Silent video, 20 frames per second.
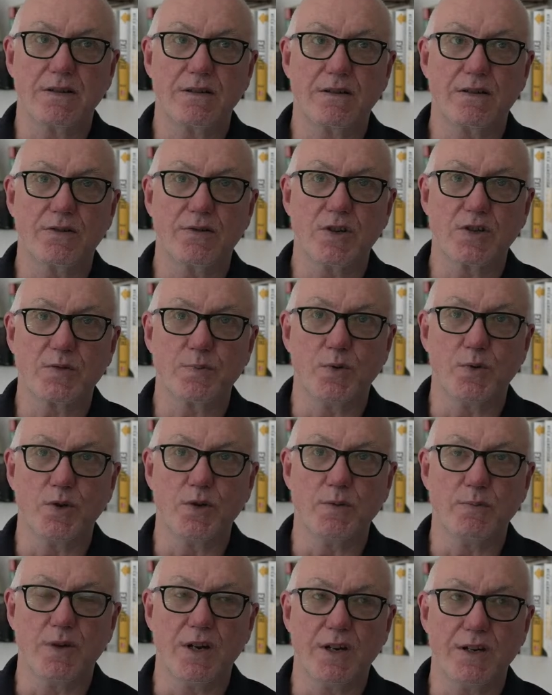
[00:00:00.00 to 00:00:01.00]

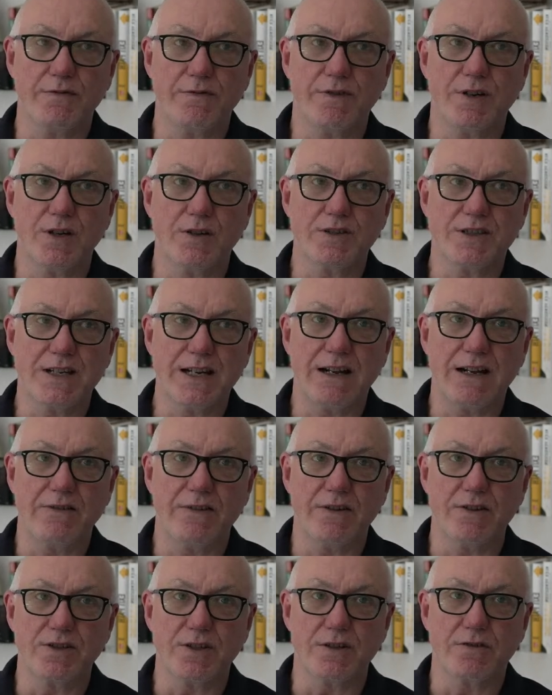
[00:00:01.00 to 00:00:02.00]
cross-border money flows and how
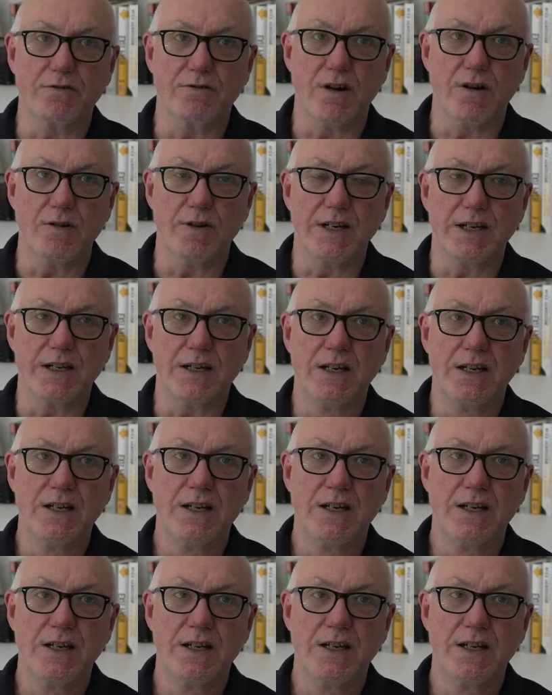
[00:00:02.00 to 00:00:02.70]
those are growing.